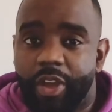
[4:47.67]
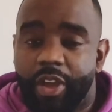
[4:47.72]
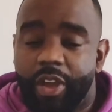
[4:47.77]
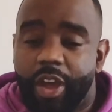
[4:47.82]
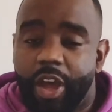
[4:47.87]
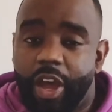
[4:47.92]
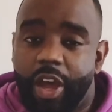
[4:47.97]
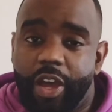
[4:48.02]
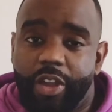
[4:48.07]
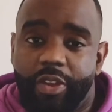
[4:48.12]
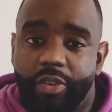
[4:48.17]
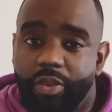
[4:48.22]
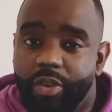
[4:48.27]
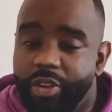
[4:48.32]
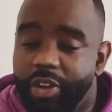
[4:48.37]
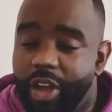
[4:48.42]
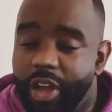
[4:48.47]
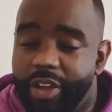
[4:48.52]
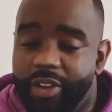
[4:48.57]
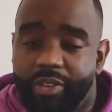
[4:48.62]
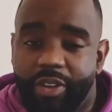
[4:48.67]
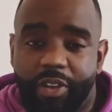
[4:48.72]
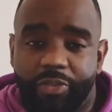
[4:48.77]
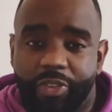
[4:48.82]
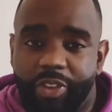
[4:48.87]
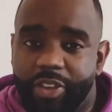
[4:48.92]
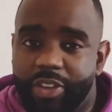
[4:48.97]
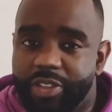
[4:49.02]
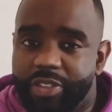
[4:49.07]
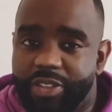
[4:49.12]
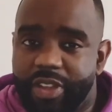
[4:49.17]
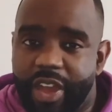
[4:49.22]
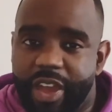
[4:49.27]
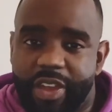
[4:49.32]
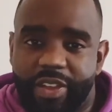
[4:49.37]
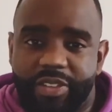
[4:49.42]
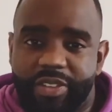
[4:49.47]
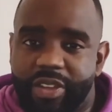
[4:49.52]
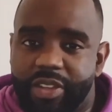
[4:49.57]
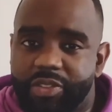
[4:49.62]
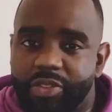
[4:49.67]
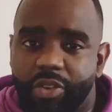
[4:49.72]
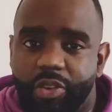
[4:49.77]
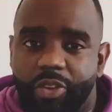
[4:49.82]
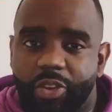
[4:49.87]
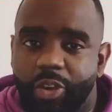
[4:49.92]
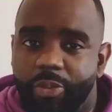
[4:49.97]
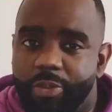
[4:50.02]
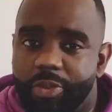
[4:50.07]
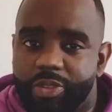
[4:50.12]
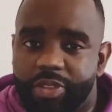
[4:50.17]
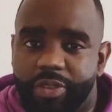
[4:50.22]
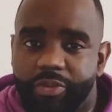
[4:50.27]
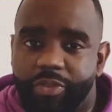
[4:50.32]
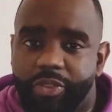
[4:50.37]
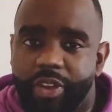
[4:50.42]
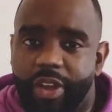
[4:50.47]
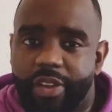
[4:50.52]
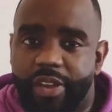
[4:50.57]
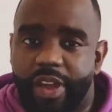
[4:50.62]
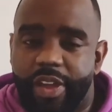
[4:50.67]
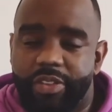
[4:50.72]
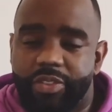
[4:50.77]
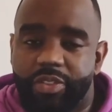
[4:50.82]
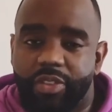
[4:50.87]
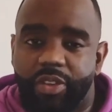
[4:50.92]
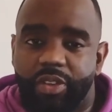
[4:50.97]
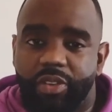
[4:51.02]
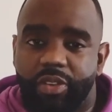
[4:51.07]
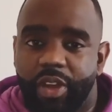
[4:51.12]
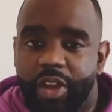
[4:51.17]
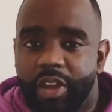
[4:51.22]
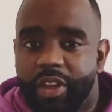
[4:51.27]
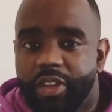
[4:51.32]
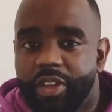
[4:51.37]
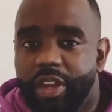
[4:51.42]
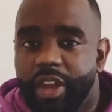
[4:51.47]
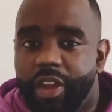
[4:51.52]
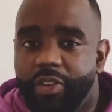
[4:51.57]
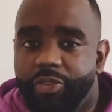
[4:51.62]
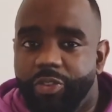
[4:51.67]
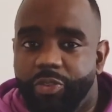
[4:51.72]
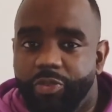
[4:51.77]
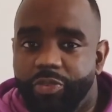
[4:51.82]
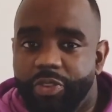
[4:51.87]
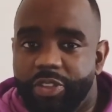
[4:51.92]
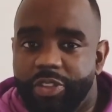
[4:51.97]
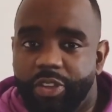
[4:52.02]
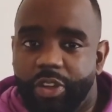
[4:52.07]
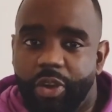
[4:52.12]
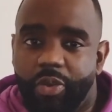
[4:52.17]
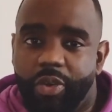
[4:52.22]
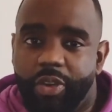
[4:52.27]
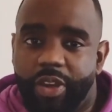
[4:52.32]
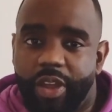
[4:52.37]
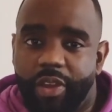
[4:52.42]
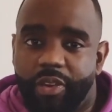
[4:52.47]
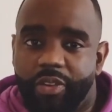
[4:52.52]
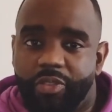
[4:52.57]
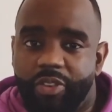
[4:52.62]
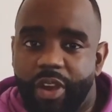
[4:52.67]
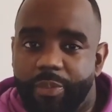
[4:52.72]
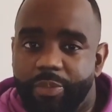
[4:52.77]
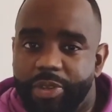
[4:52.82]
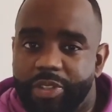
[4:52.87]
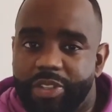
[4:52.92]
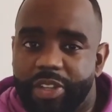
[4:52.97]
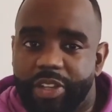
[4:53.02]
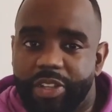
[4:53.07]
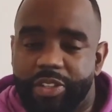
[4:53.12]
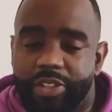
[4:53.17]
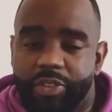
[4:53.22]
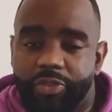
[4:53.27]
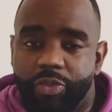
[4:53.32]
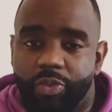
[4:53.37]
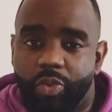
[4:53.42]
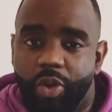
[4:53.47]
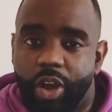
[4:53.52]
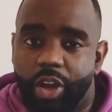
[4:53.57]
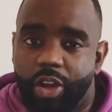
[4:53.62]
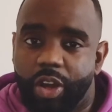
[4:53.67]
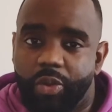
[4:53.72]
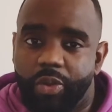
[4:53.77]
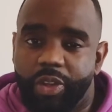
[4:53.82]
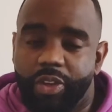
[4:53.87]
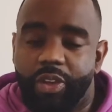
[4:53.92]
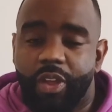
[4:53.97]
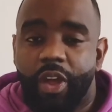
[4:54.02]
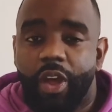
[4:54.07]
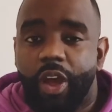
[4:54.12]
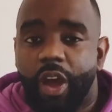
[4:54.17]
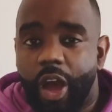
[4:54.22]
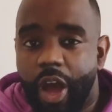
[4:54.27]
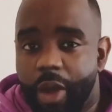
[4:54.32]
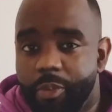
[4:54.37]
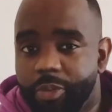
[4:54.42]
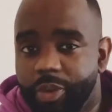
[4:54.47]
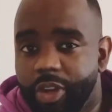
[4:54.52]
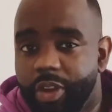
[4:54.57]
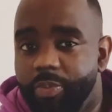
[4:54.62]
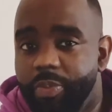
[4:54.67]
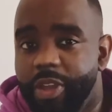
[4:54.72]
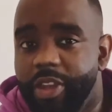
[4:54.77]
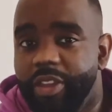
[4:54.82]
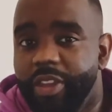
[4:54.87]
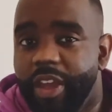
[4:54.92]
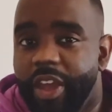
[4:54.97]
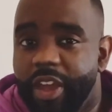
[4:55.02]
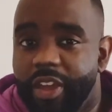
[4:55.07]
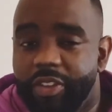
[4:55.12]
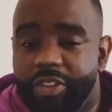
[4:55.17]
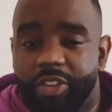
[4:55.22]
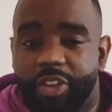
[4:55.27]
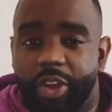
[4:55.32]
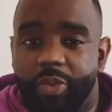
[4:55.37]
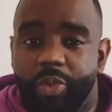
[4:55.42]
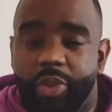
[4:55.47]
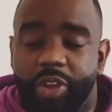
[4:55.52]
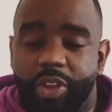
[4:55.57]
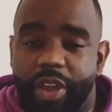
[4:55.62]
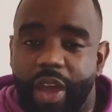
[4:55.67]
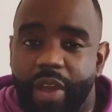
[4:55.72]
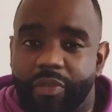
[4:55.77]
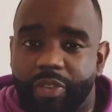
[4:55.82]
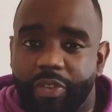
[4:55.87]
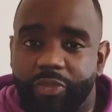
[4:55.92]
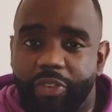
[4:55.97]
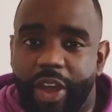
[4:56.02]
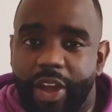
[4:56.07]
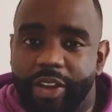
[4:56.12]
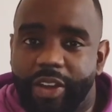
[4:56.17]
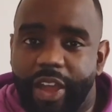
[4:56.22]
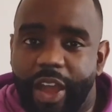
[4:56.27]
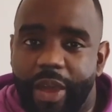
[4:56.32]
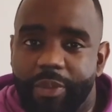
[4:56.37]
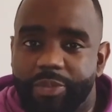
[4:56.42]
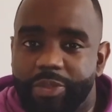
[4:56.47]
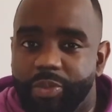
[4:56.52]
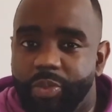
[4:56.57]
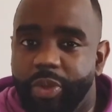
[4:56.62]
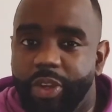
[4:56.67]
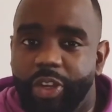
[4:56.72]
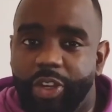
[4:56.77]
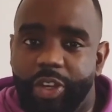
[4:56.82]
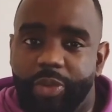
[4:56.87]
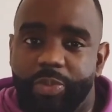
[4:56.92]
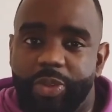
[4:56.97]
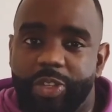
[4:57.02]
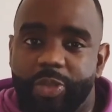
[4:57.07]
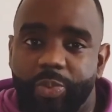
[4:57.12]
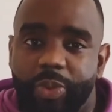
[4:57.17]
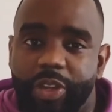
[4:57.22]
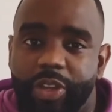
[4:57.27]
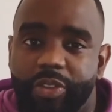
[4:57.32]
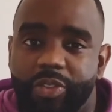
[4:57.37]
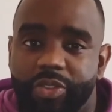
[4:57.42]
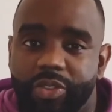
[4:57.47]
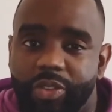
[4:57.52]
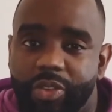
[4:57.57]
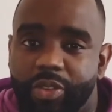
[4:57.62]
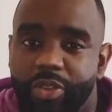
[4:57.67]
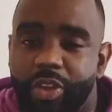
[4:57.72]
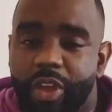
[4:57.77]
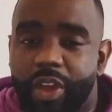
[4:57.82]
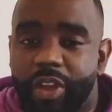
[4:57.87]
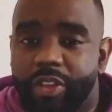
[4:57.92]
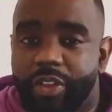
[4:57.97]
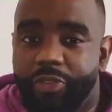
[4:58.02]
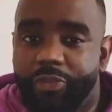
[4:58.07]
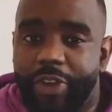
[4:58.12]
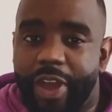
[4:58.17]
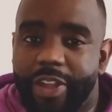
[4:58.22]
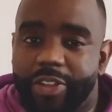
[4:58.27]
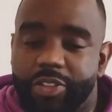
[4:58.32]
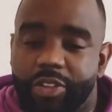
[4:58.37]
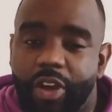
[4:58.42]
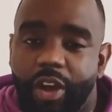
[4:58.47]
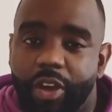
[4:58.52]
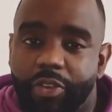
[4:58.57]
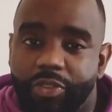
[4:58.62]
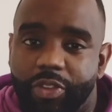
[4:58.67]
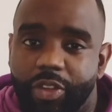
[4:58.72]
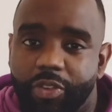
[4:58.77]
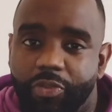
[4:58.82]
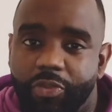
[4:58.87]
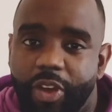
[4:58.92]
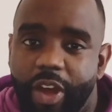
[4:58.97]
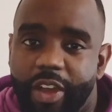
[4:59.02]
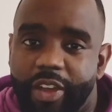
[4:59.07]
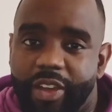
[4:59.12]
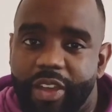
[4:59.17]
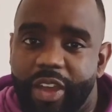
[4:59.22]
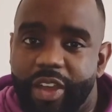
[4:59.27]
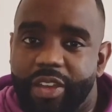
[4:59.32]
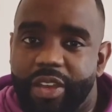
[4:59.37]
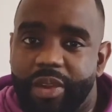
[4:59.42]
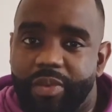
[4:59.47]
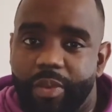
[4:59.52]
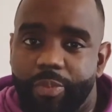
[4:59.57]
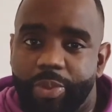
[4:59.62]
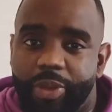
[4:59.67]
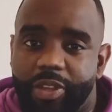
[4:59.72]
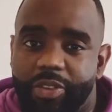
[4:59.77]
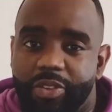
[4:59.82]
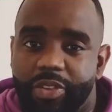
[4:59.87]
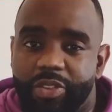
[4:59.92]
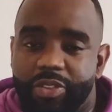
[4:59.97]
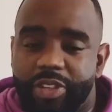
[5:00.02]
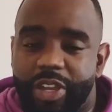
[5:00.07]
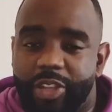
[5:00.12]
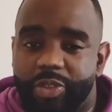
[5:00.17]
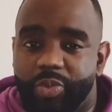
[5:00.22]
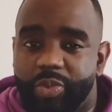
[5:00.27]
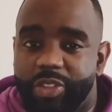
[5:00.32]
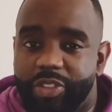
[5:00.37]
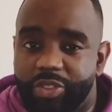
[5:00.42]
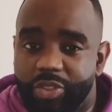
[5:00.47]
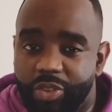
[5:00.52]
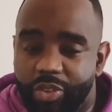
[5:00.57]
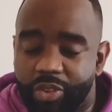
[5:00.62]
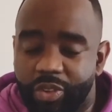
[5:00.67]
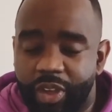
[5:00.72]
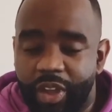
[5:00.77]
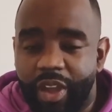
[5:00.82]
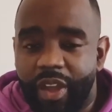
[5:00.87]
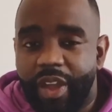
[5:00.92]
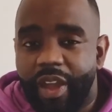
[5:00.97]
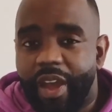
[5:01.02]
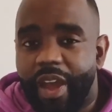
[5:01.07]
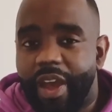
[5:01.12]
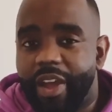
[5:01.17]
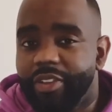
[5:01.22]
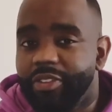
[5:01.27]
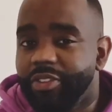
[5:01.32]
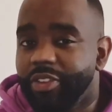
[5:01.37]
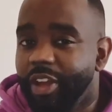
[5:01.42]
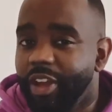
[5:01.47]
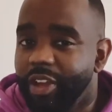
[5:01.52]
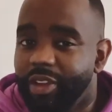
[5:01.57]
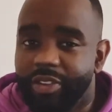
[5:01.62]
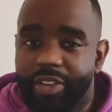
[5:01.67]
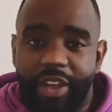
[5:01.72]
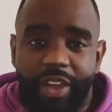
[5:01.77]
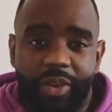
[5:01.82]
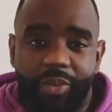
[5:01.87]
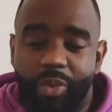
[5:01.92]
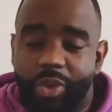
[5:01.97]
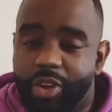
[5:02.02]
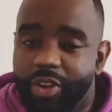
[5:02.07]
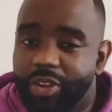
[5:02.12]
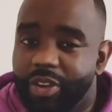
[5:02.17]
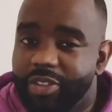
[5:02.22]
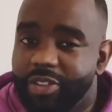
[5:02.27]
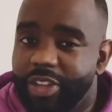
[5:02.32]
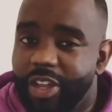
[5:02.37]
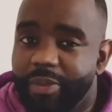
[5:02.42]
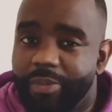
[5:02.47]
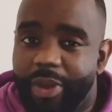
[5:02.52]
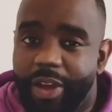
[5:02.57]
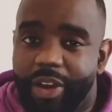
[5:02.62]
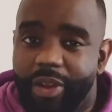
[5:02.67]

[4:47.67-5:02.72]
They're online, I think it's axs.com or something like that. So yeah, feel free to go on there and grab your tickets if you are going. I'm going to be there, you know, we're going to have the fan cams and we're going to be speaking to the fans after the fight, getting their opinions as we do. And yeah, what can I say, man?